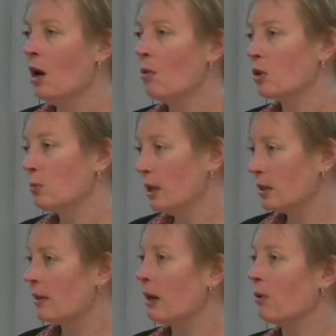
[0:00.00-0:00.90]
which
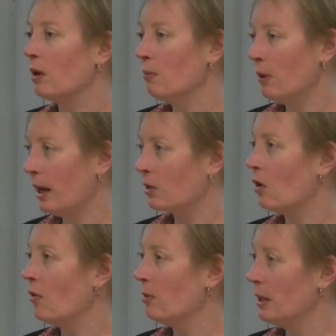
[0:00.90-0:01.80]
means that they will impact
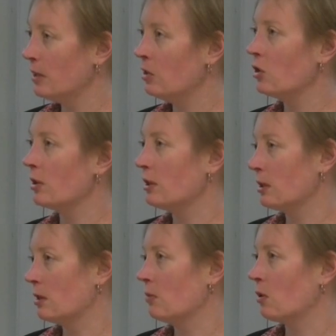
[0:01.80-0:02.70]
on the messenger
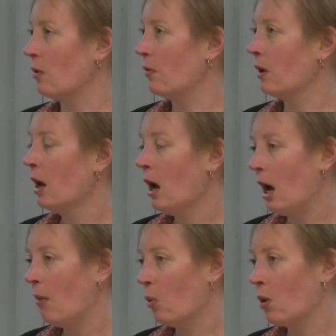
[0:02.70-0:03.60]
systems of
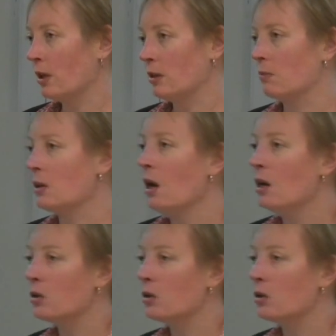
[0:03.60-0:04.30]
organisms.